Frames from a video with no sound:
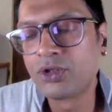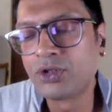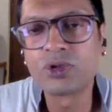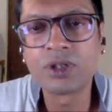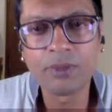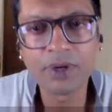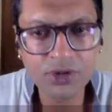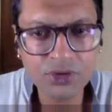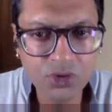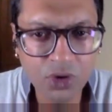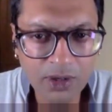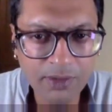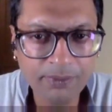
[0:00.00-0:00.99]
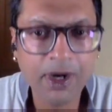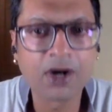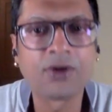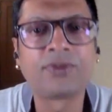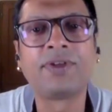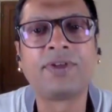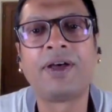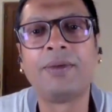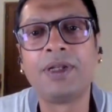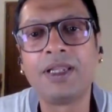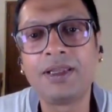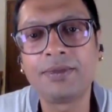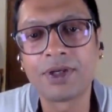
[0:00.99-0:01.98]
Choose somebody who's not a part of the
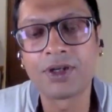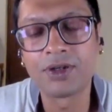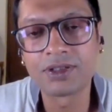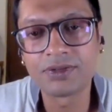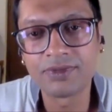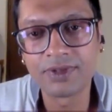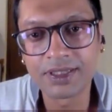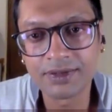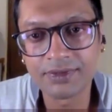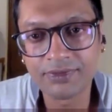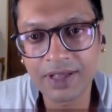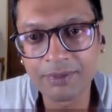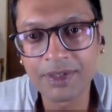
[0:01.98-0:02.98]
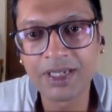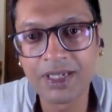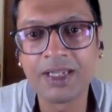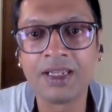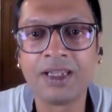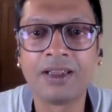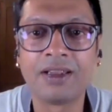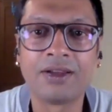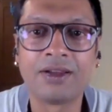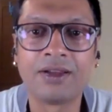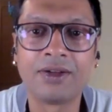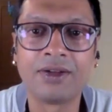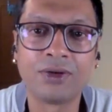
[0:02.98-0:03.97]
family, because with family,
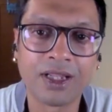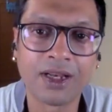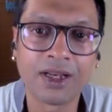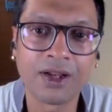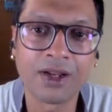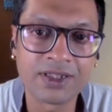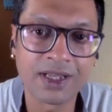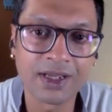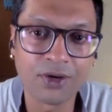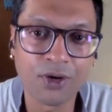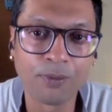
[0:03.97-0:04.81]
there are always like